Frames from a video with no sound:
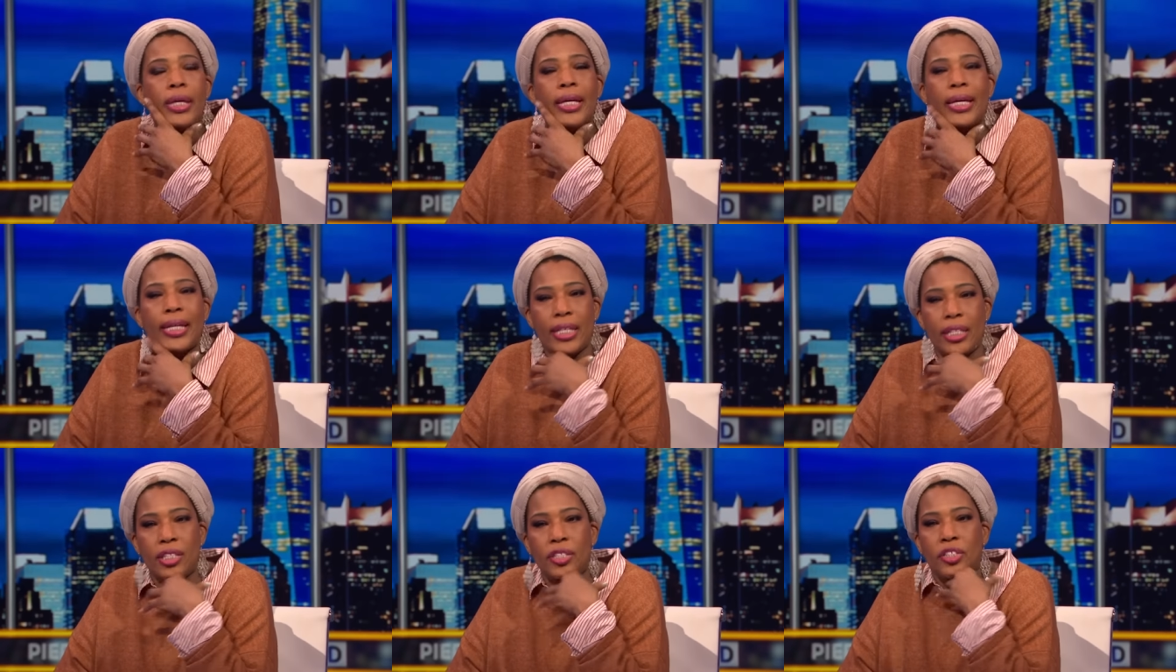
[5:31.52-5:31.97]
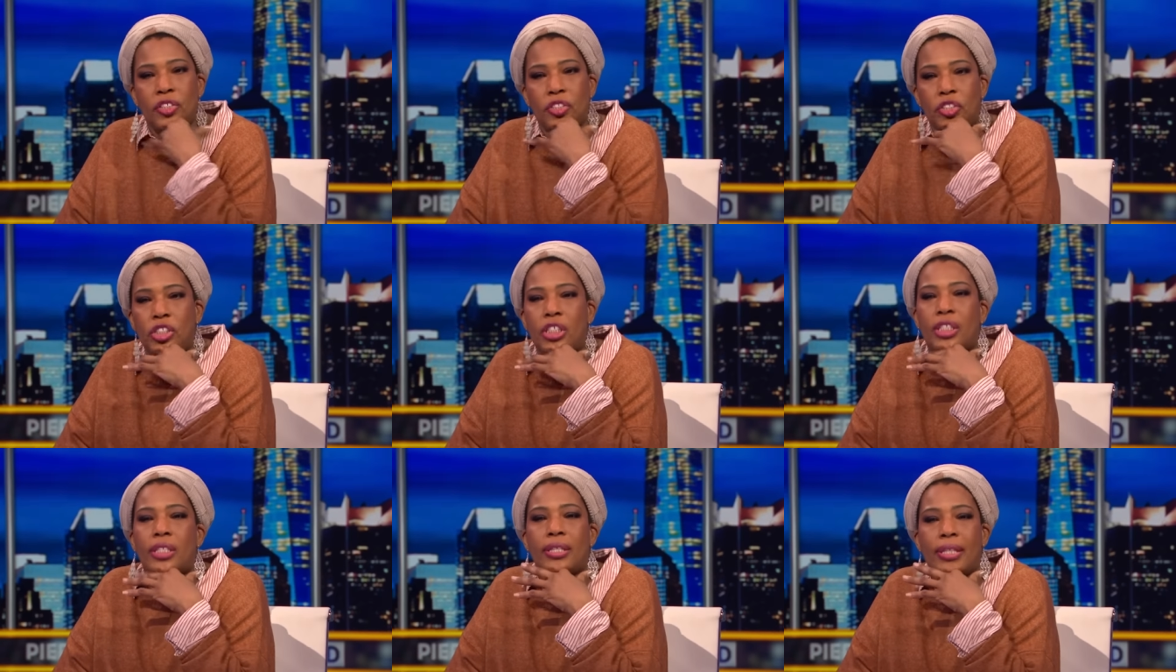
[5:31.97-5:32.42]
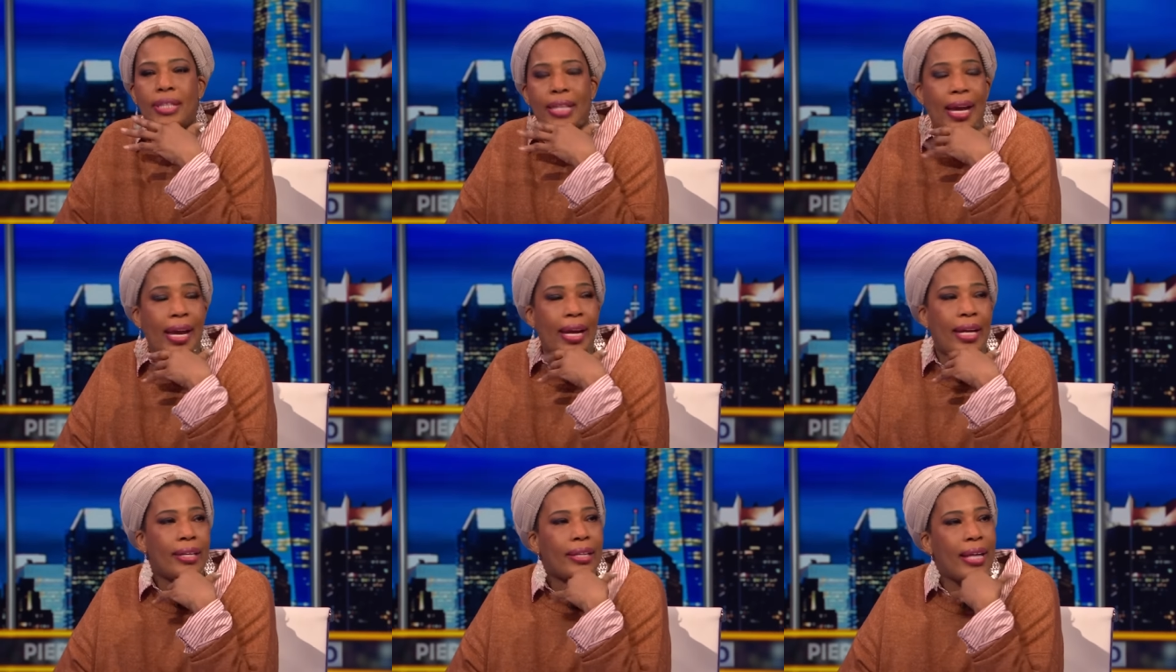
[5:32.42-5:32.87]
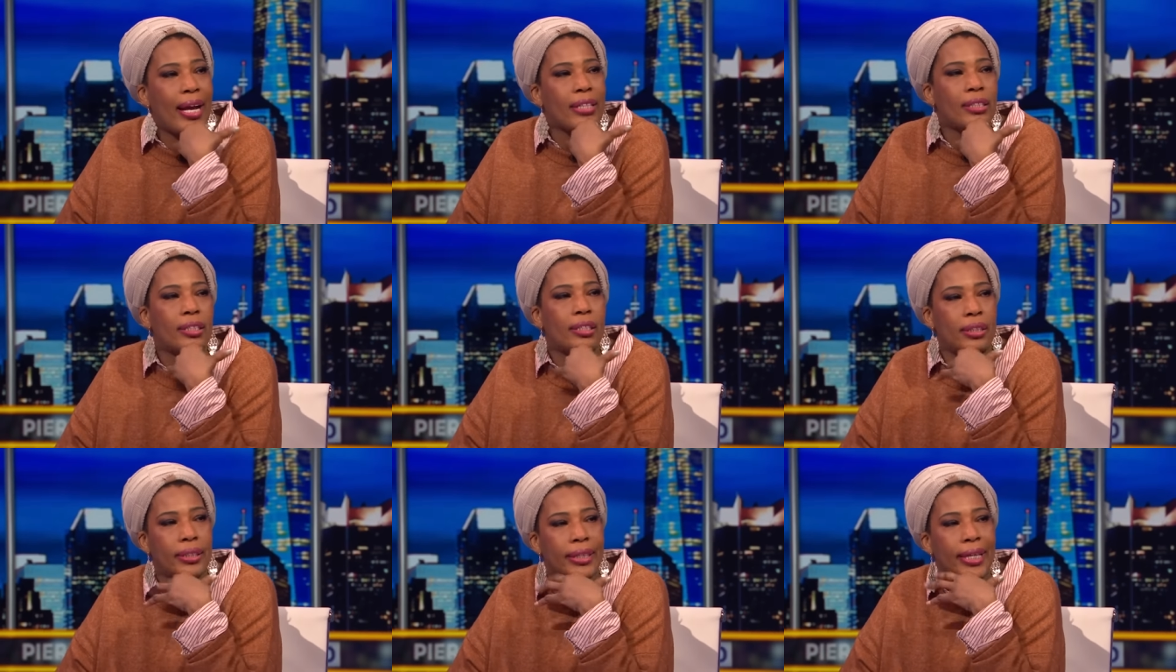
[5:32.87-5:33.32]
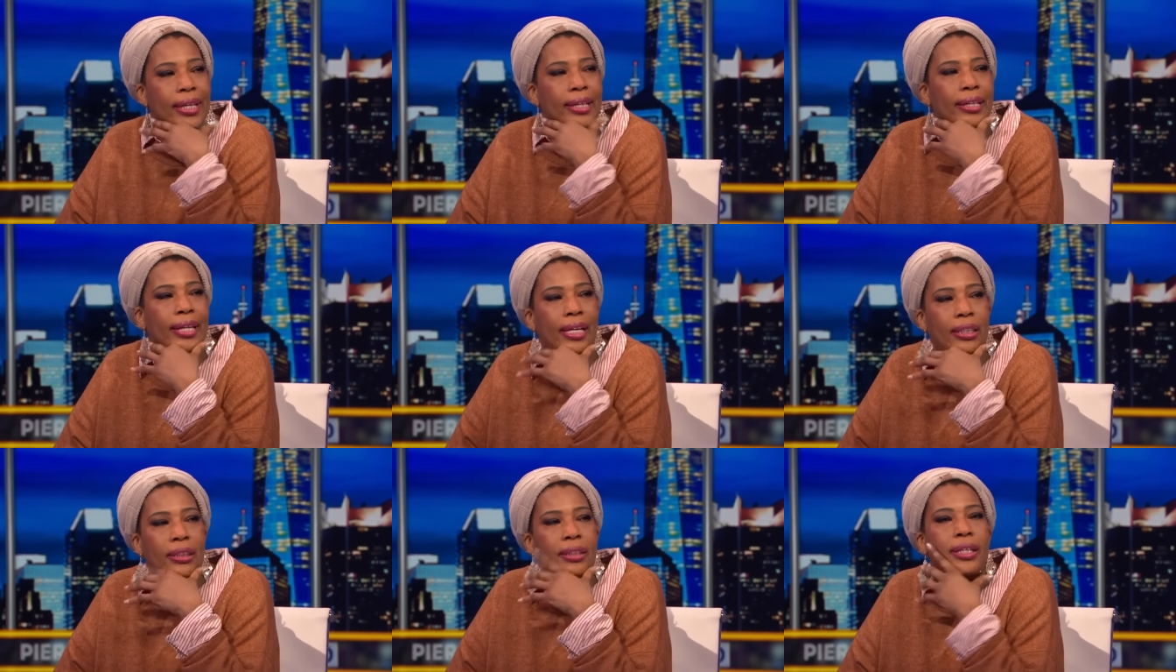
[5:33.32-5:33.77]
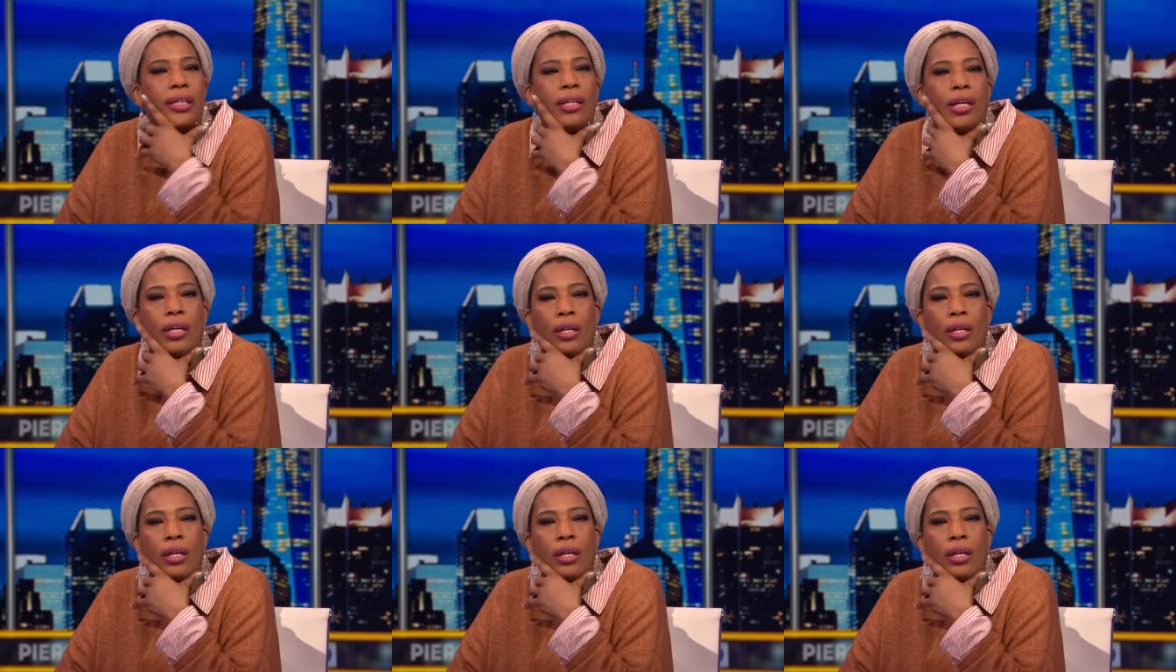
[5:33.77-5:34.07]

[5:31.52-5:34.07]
he, she, they, that's getting a